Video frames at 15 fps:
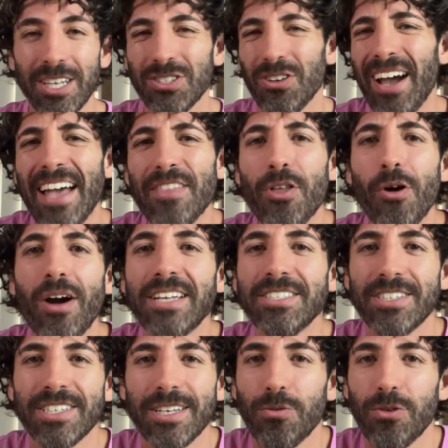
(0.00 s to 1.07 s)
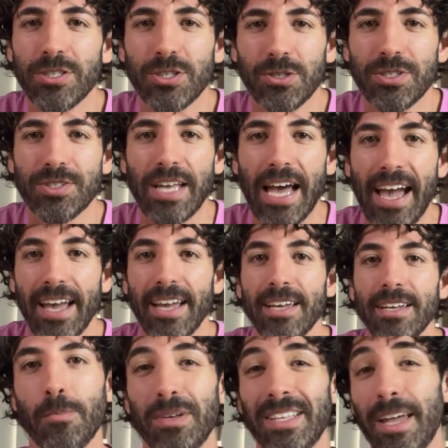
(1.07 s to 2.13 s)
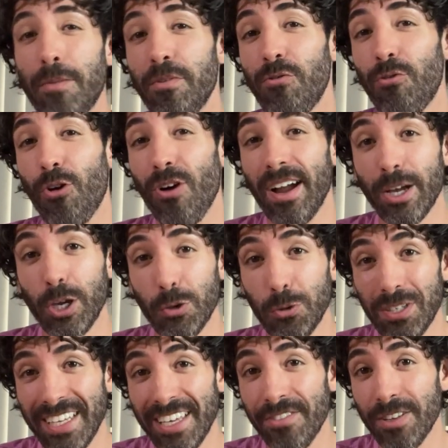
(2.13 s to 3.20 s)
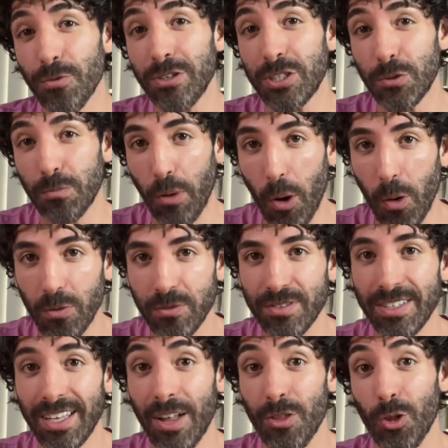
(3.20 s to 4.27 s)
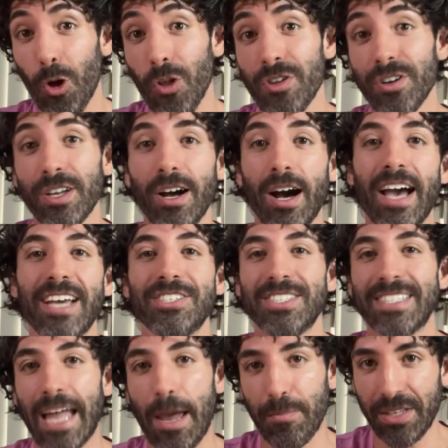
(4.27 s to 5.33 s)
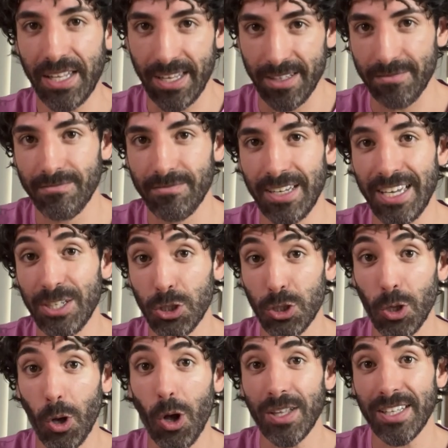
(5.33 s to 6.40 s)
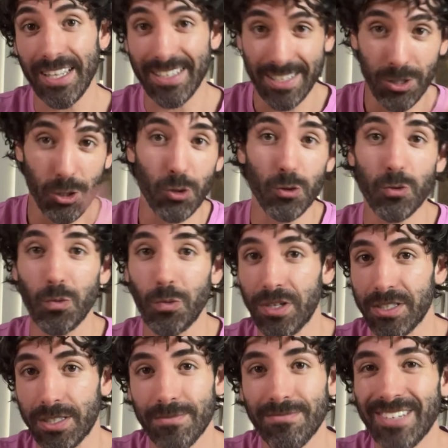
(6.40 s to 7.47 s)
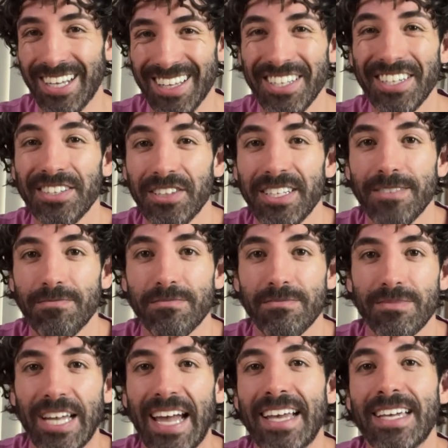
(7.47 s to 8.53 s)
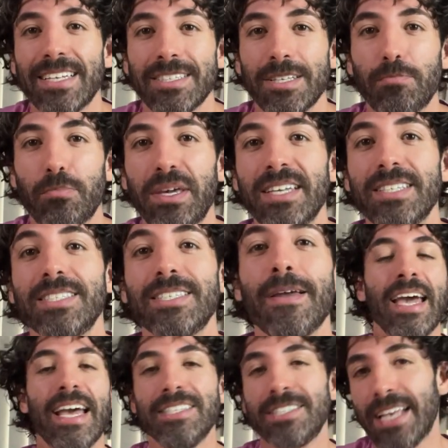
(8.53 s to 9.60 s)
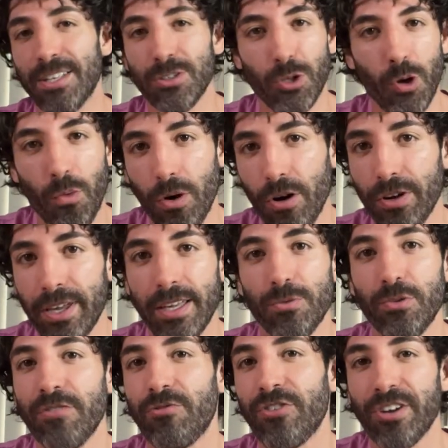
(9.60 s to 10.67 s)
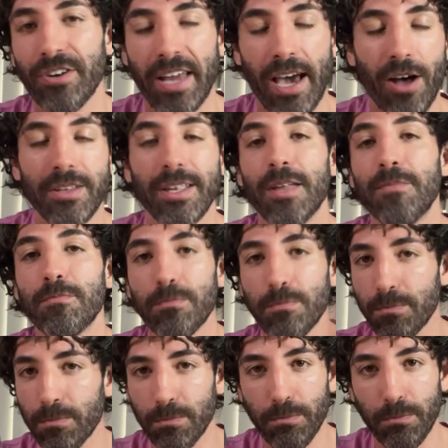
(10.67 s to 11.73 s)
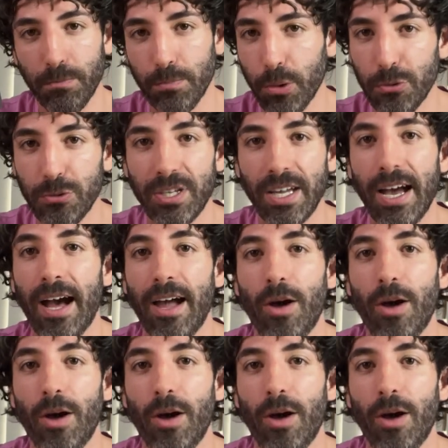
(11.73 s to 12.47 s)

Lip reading: So I had no idea what to say. But then before I could even respond, another guy stepped in. He saw that the dude was clearly taking the piss and said, don't worry, we figured out, and put the guy